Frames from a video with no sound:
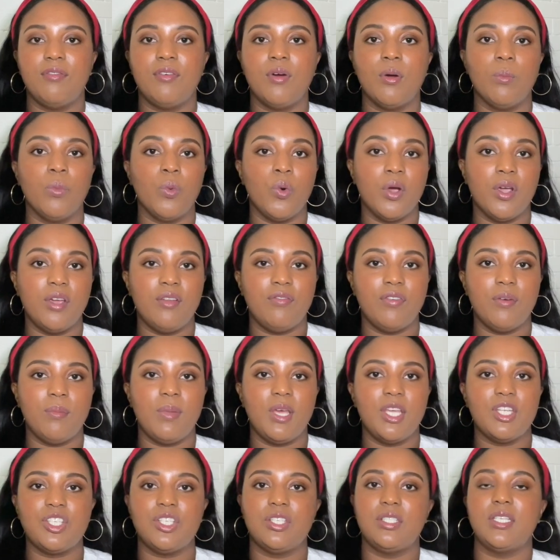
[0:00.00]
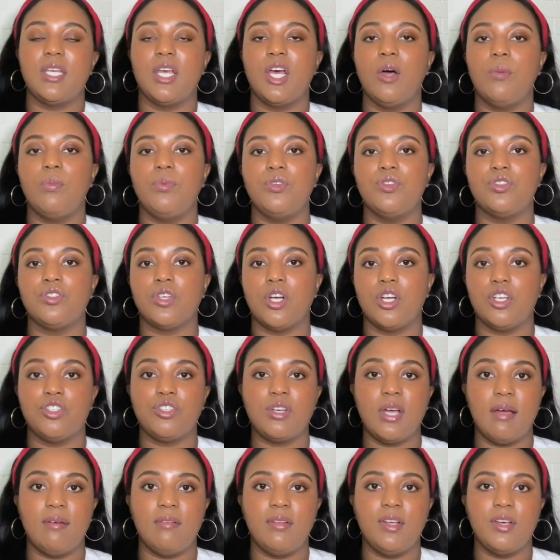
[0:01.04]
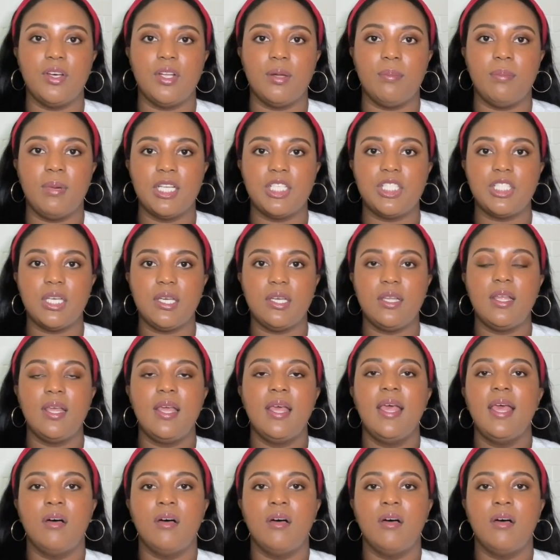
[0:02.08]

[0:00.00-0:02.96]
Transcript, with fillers: for more information to help you start traveling on a budget.